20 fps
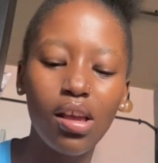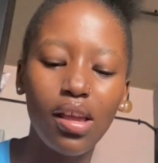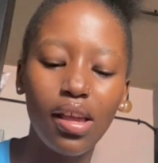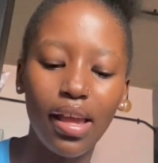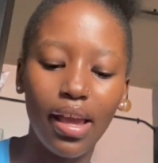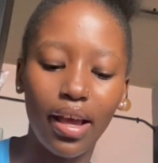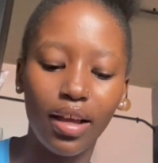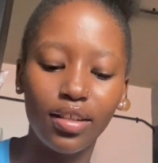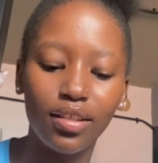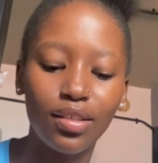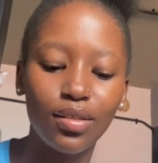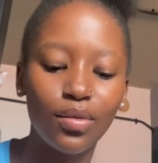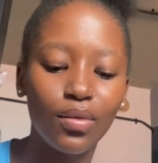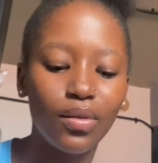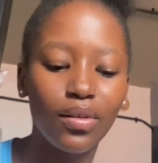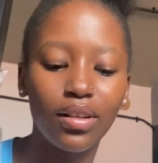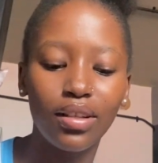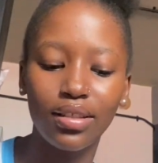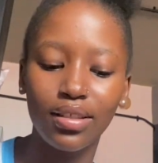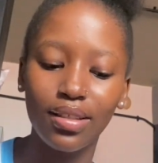Yeah,
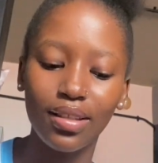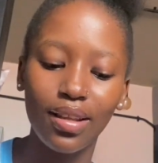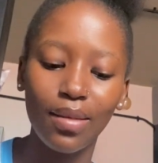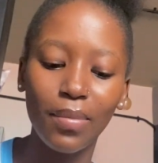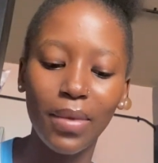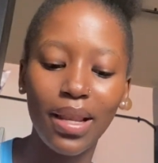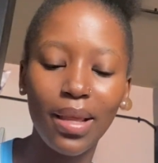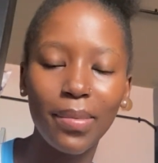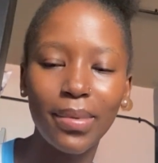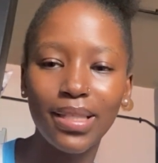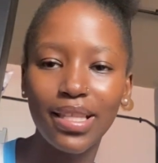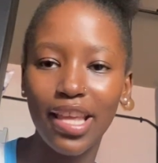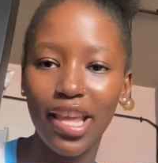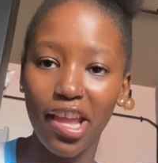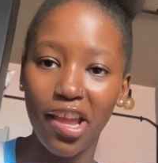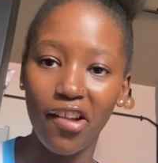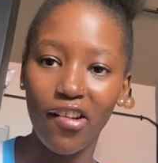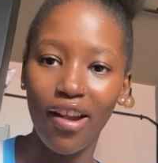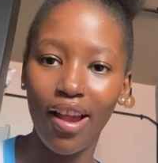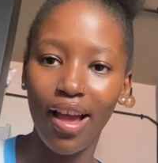so she's like, my name is
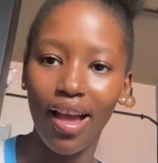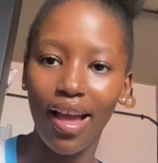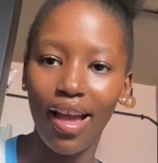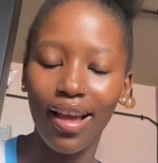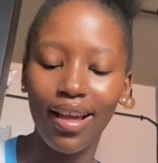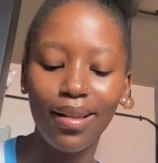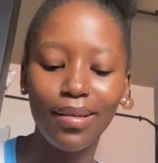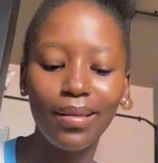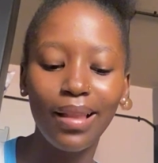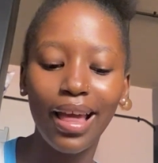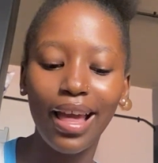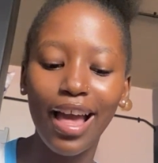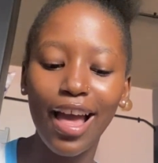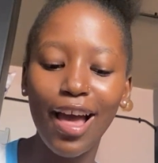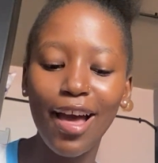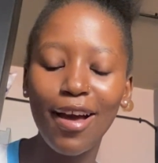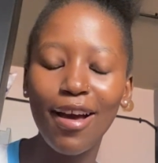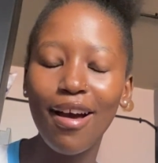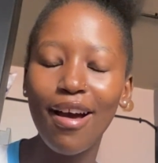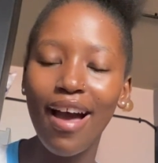Kira. And I'm like,
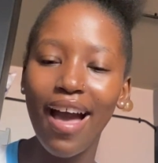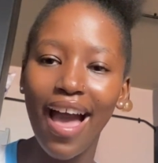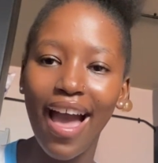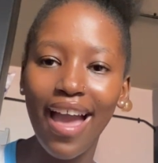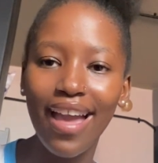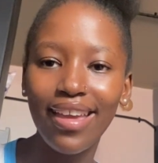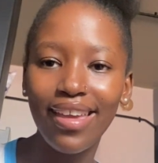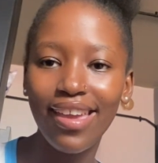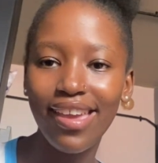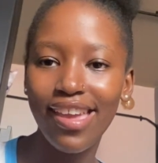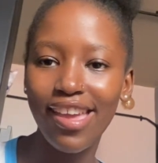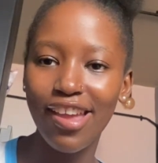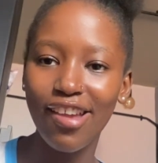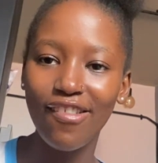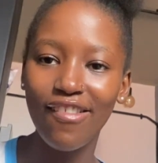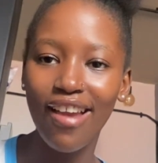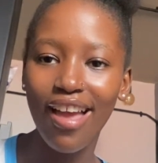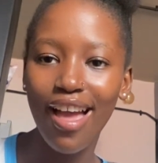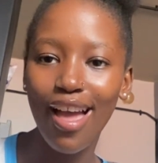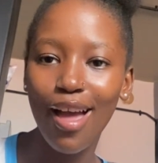oh, hi
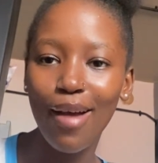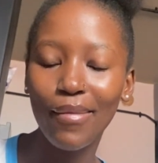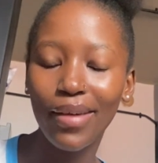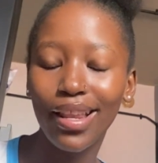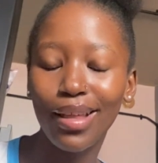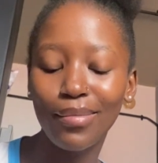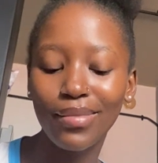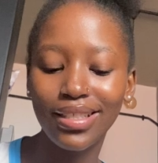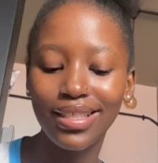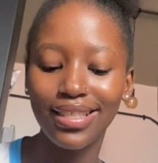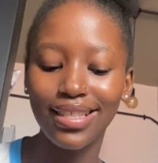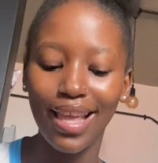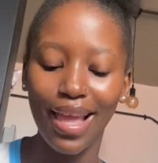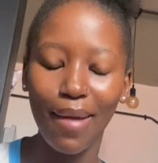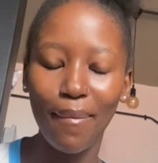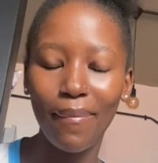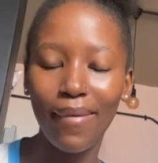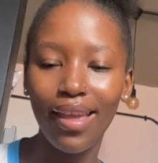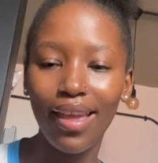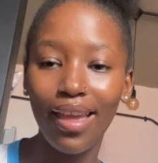Kira, my name is
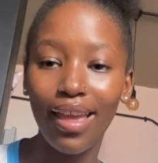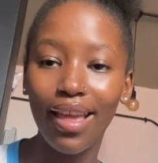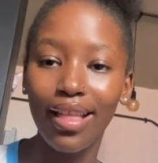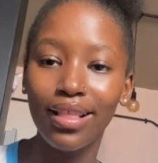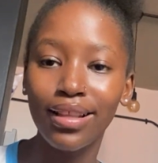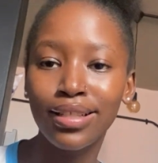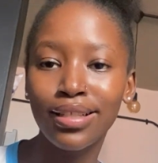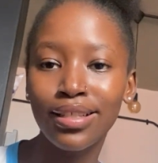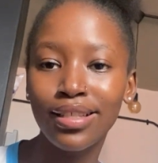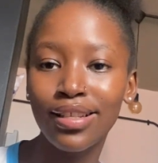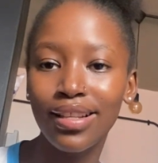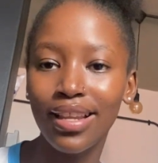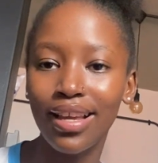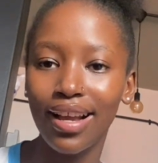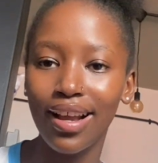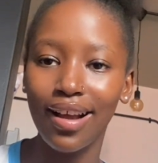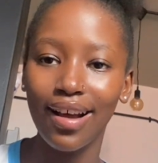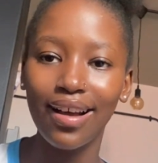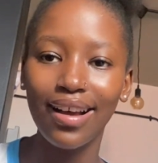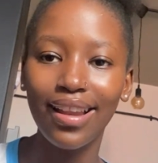Tippy, and this is
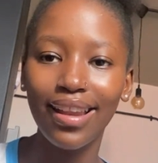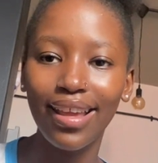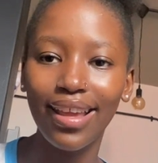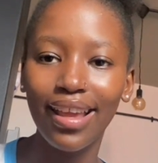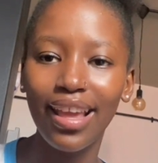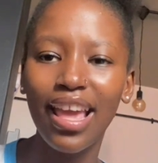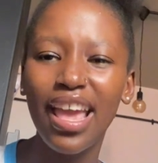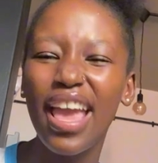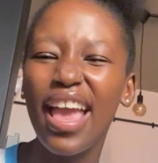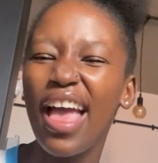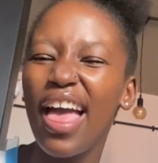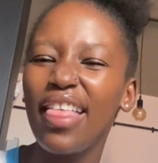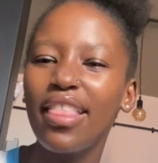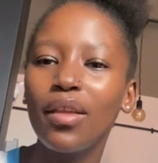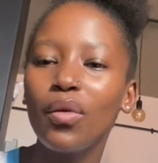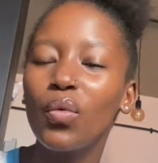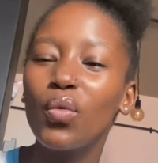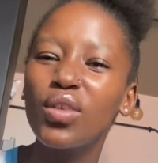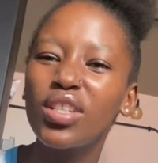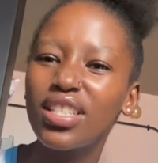Kulikani. And
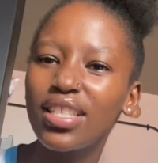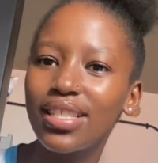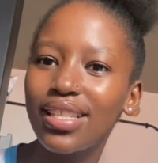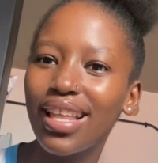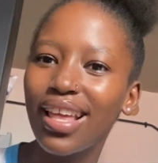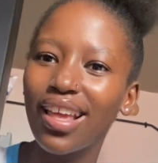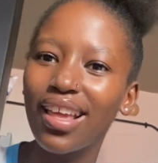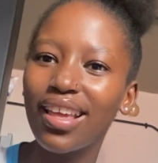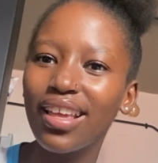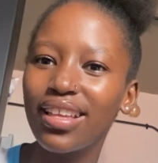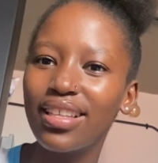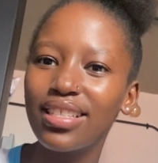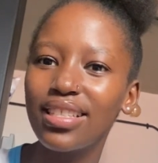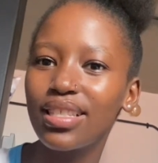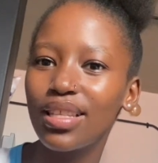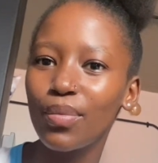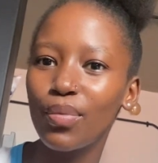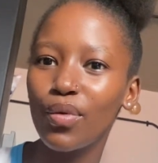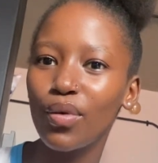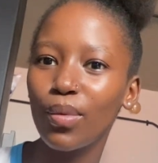then we were just like
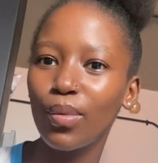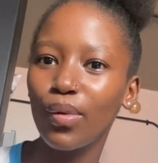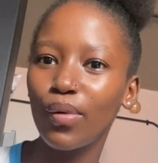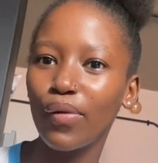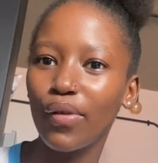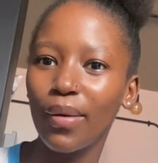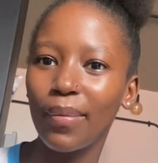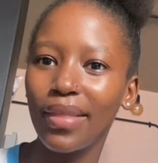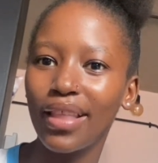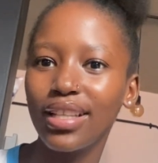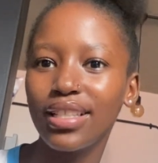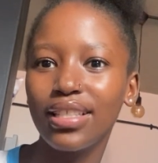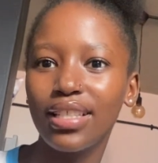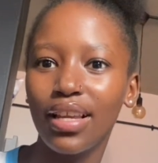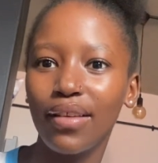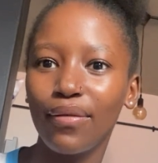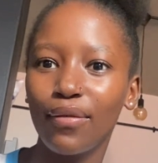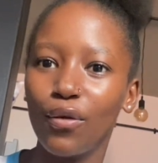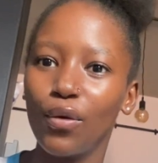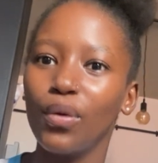inseparable from that
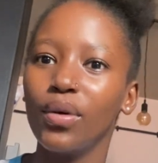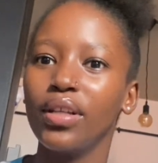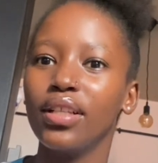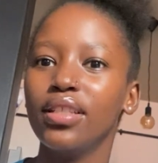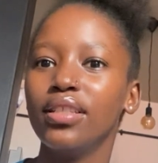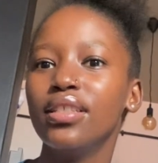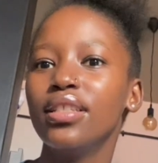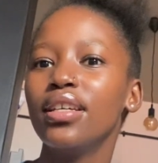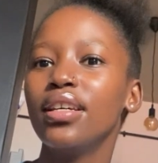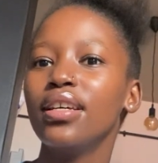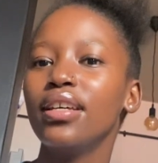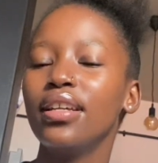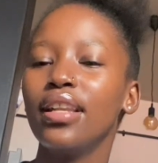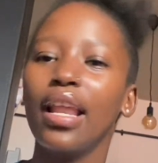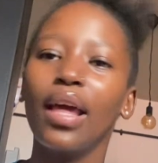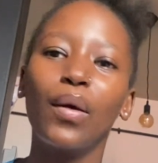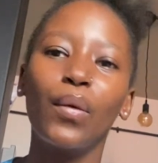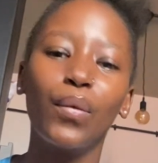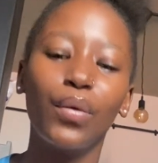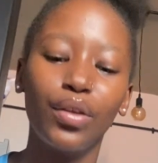day forward.
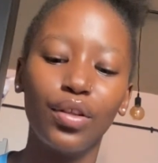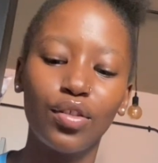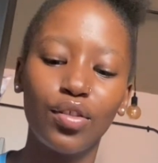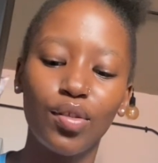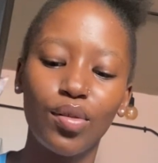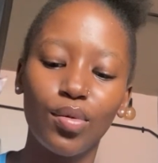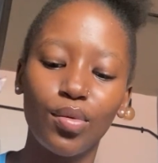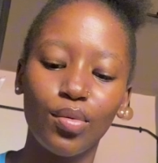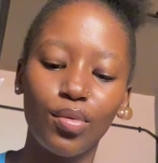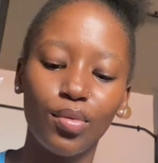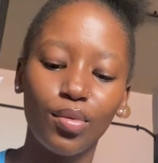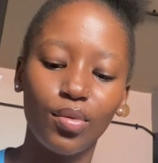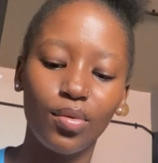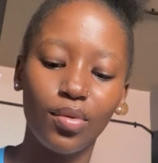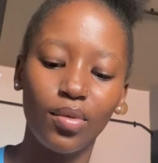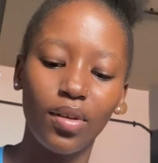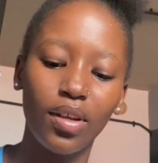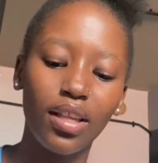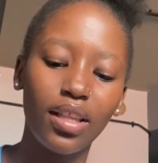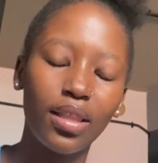Like we used
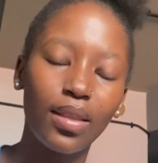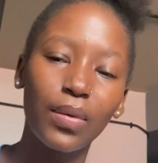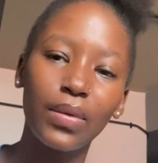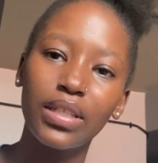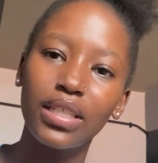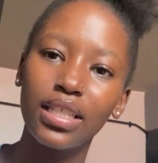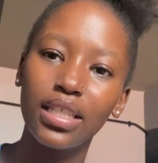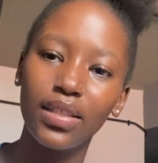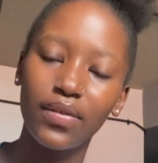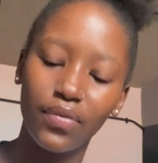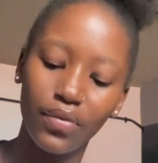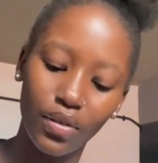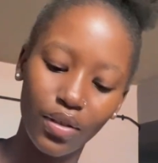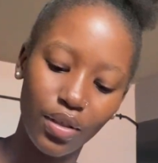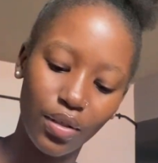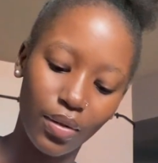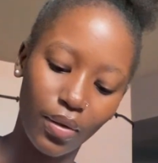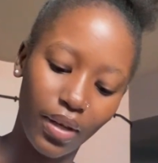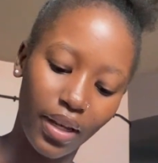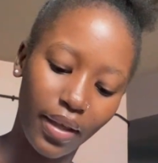to, there was this
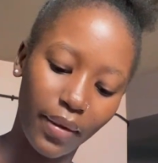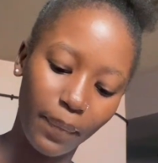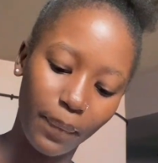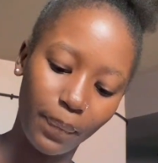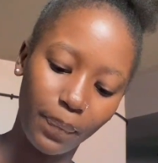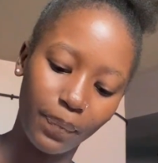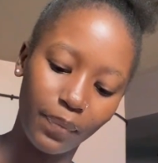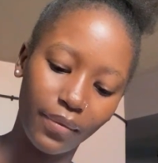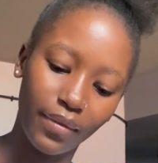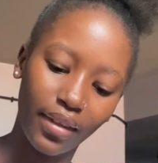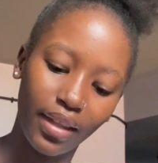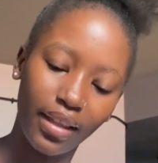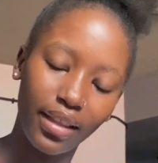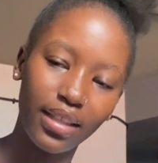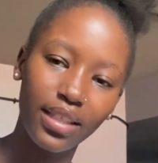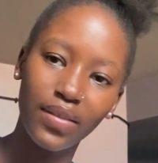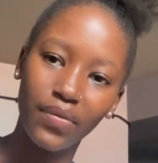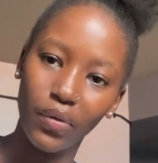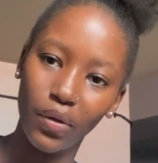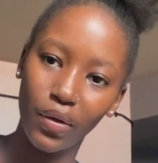video, ne?
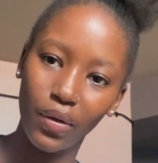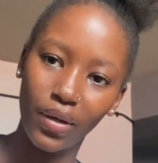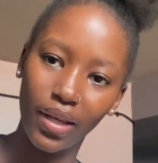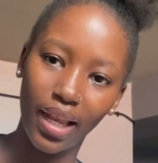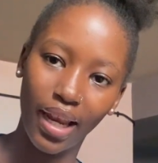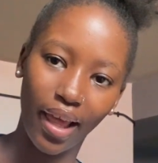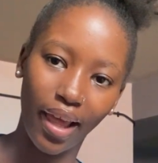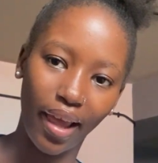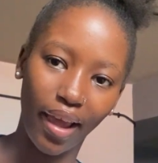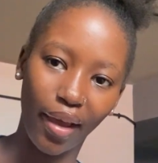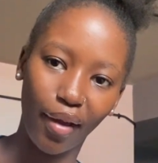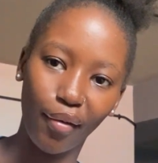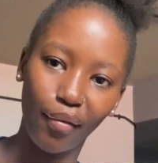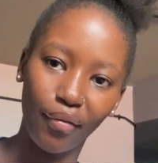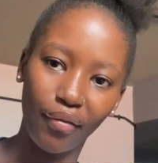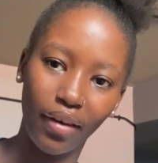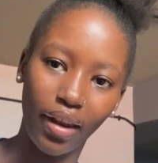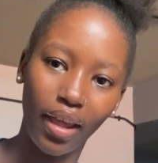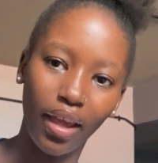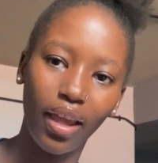This video that I have,
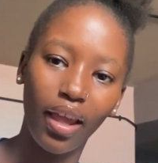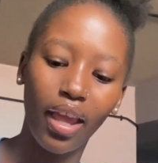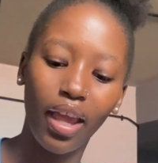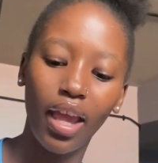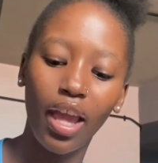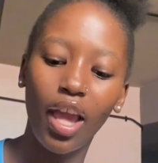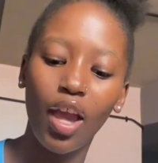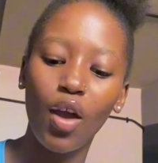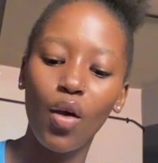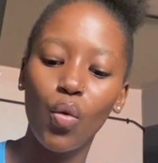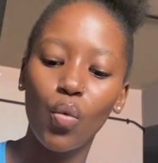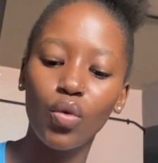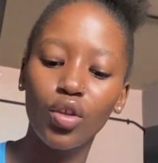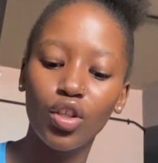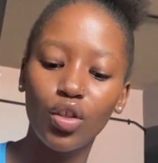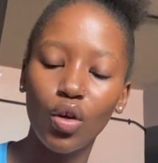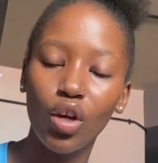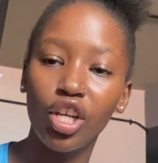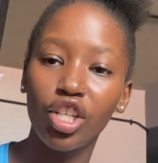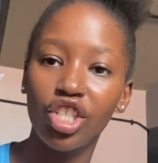ne? We
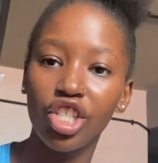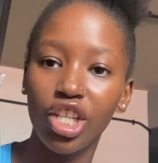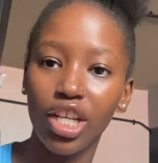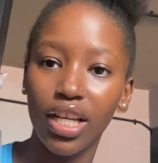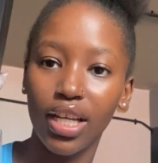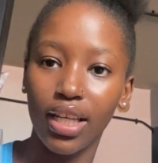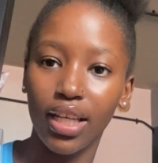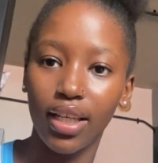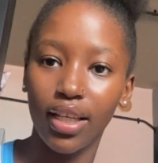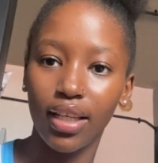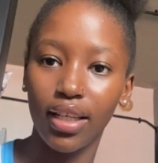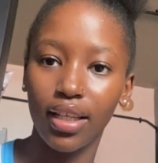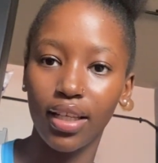saw a chicken,